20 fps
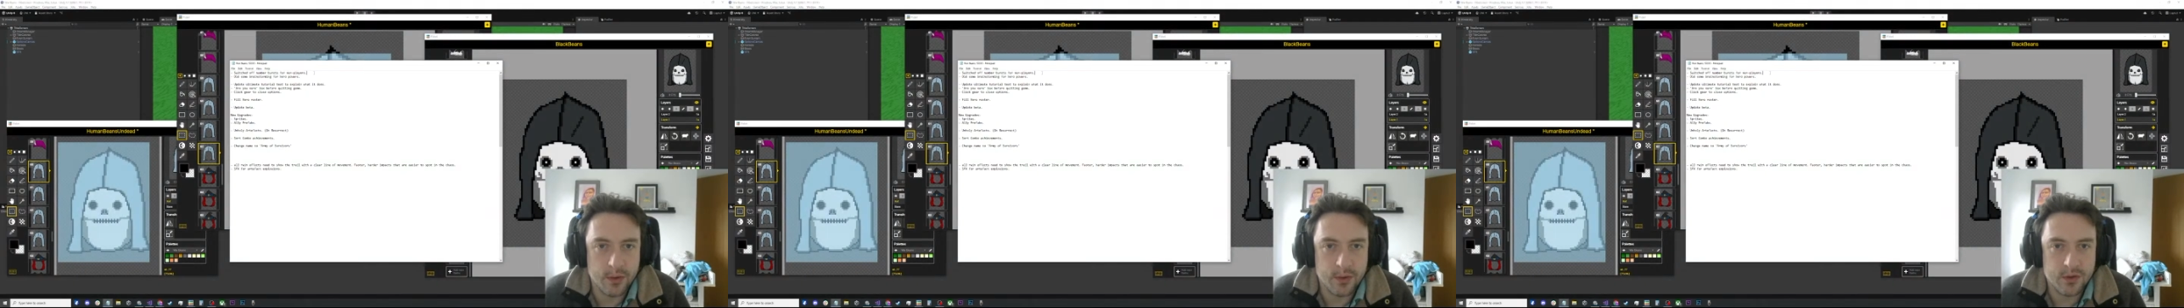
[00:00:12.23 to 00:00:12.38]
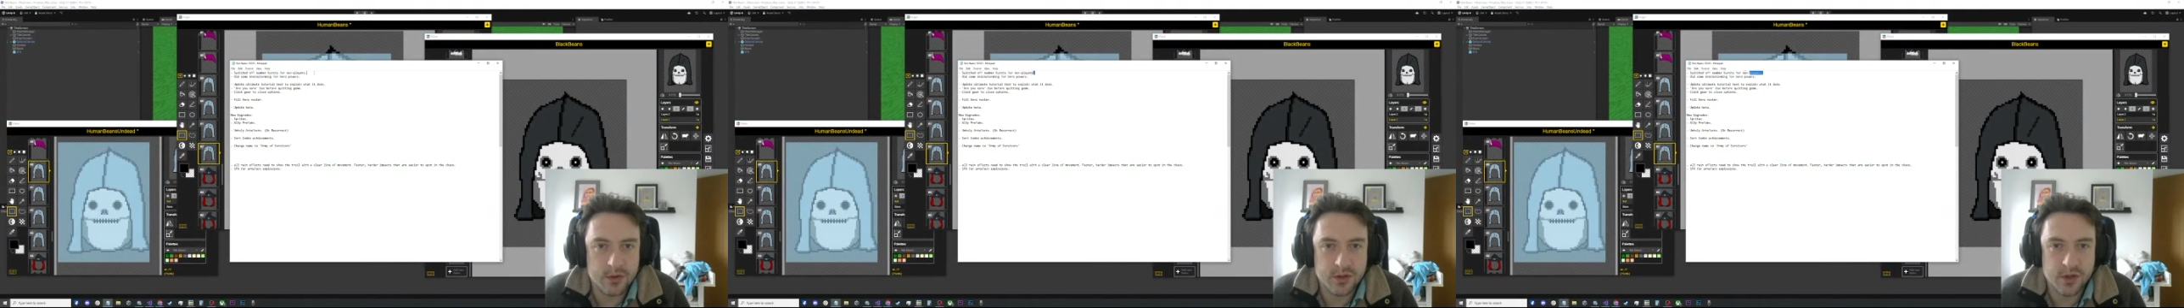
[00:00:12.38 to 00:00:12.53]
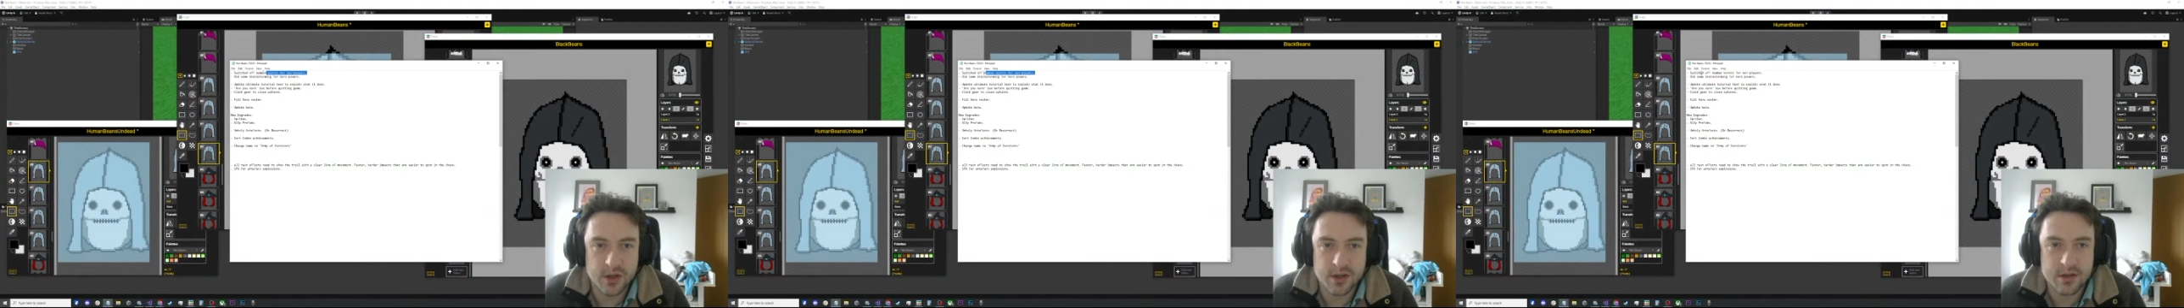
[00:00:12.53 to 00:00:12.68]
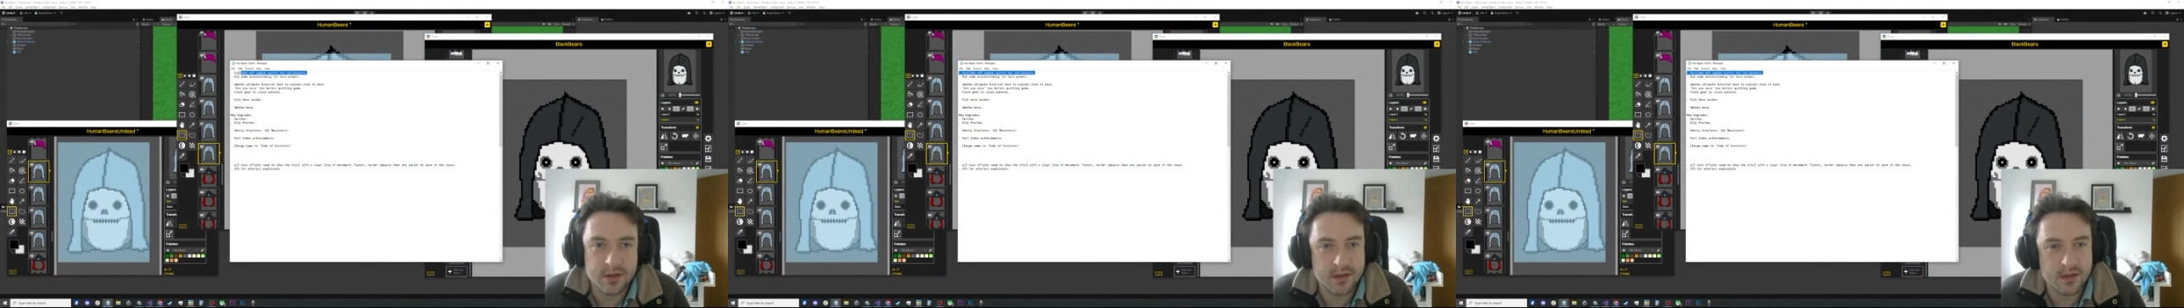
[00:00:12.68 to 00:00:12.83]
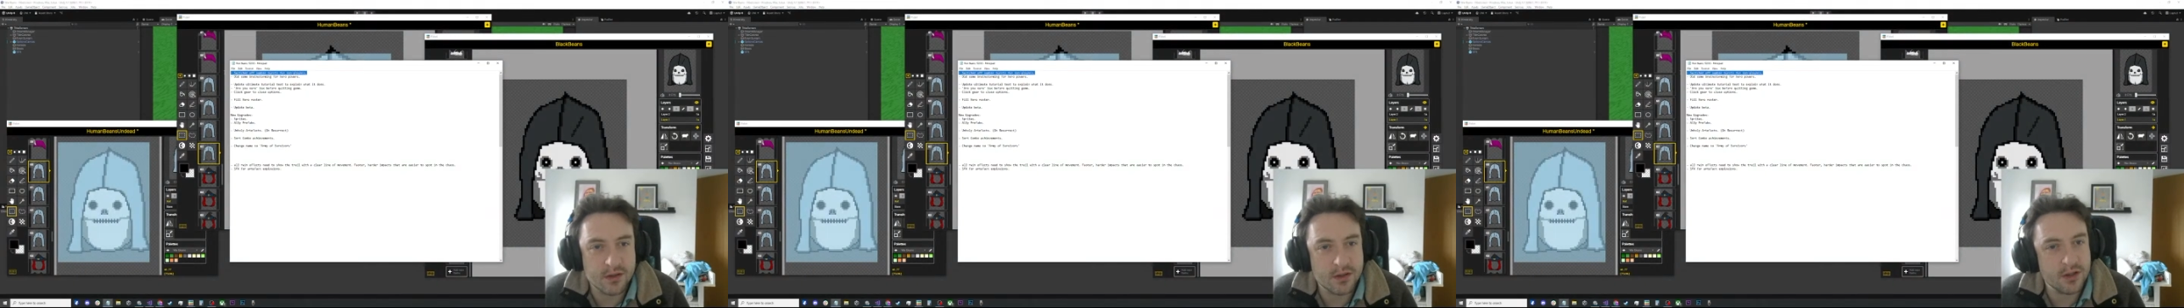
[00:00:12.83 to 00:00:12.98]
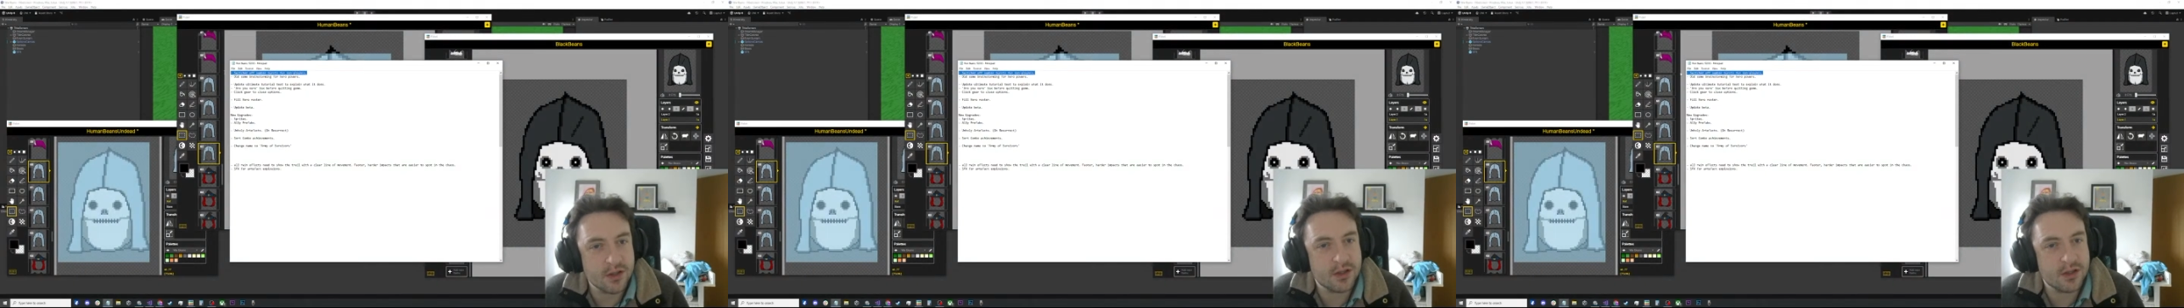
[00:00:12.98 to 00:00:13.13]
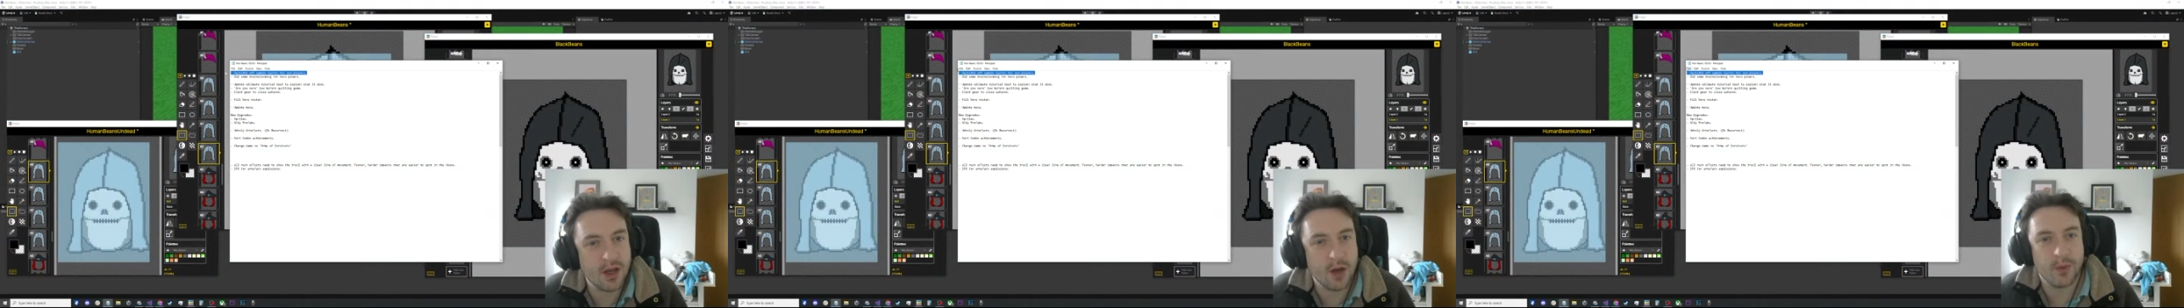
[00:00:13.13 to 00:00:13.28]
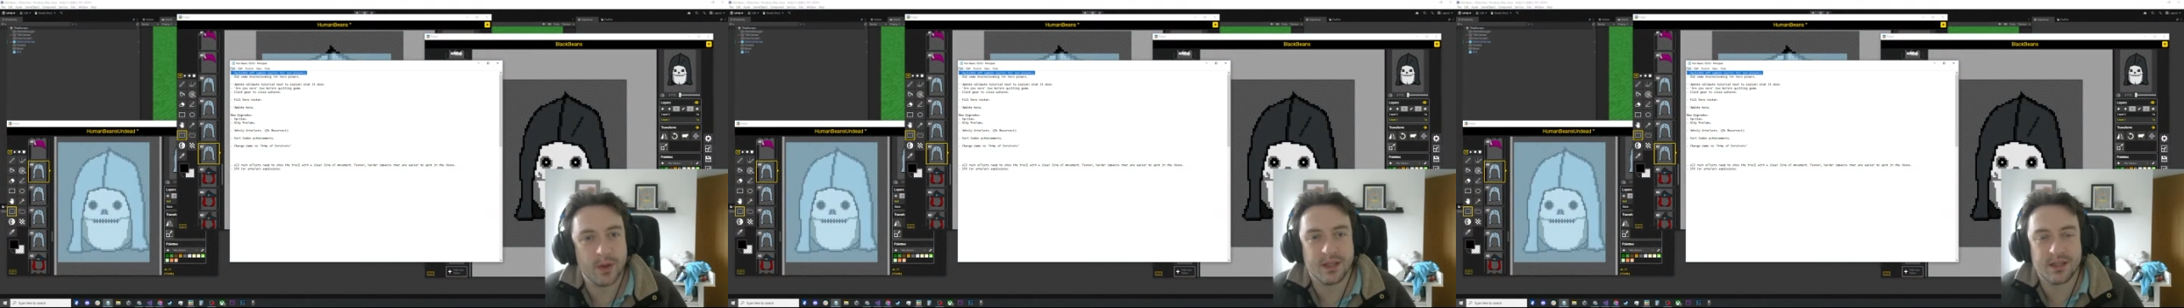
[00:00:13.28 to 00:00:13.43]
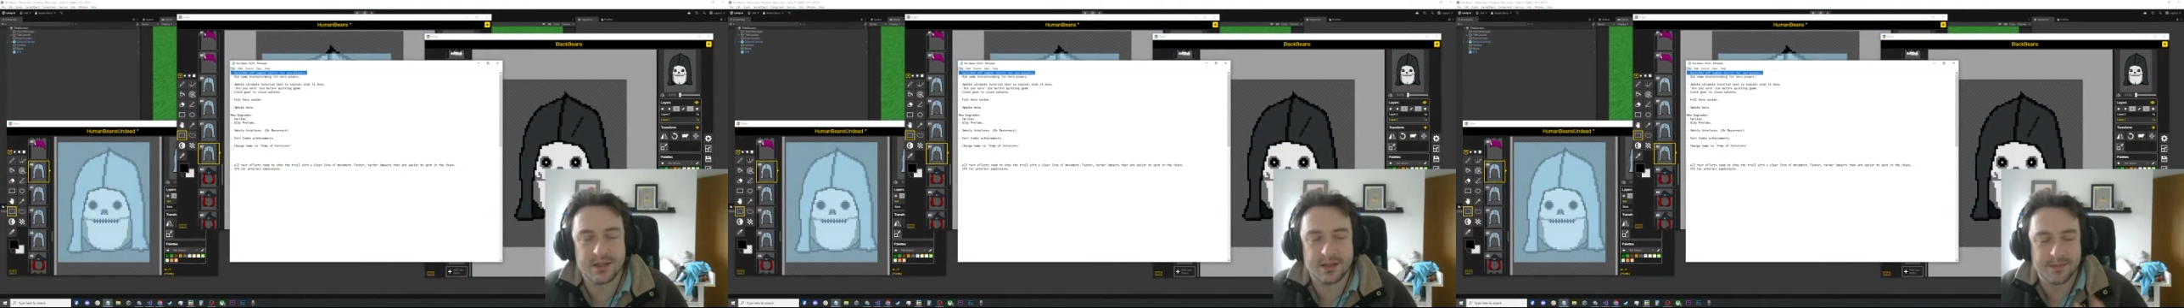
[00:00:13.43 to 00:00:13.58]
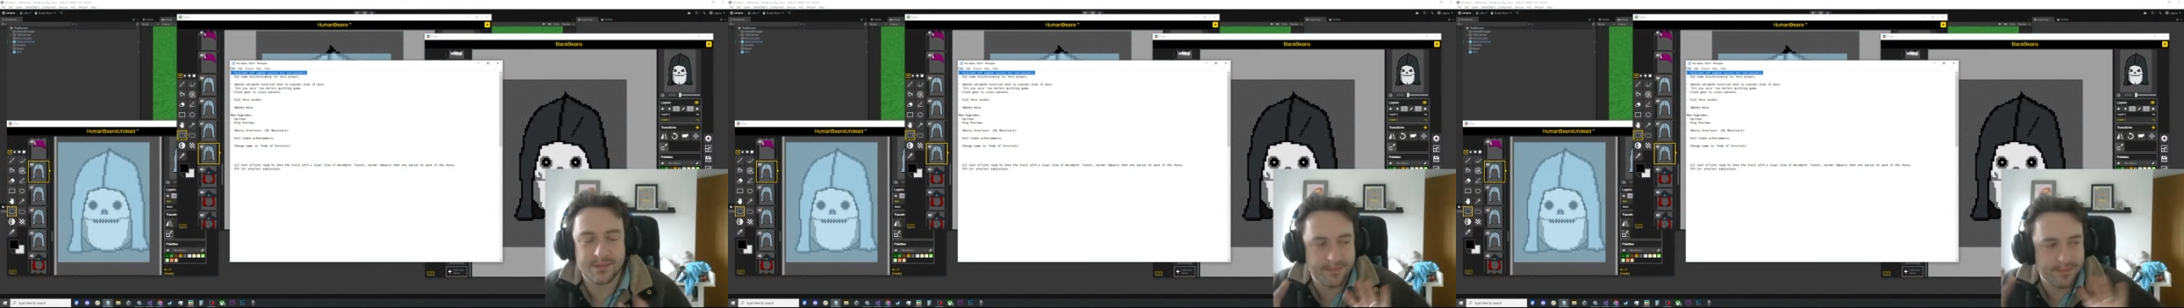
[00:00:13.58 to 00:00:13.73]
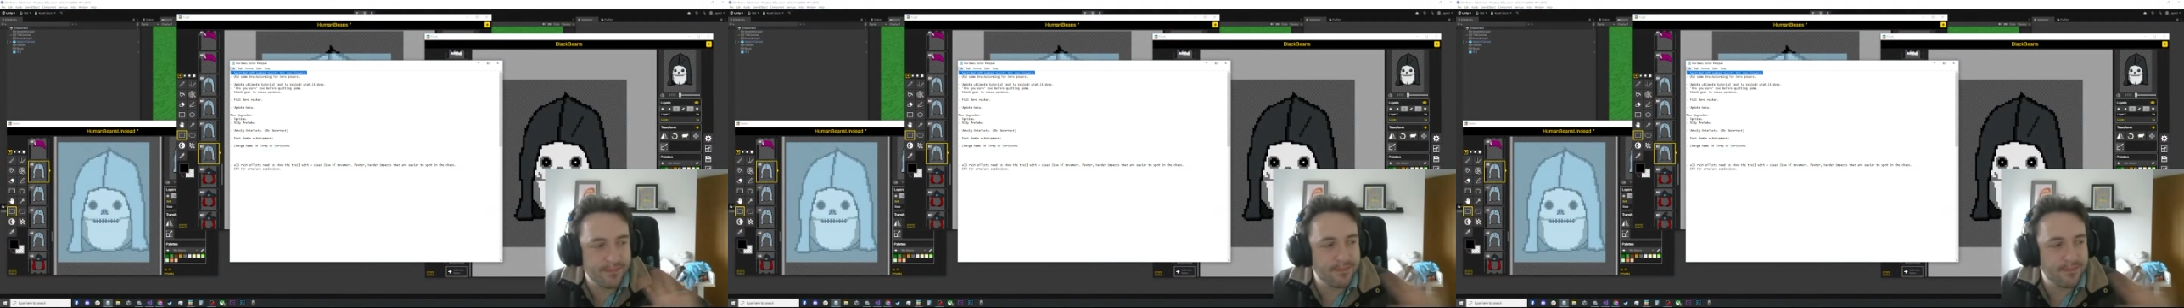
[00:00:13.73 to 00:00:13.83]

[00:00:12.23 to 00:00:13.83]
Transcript: just so it's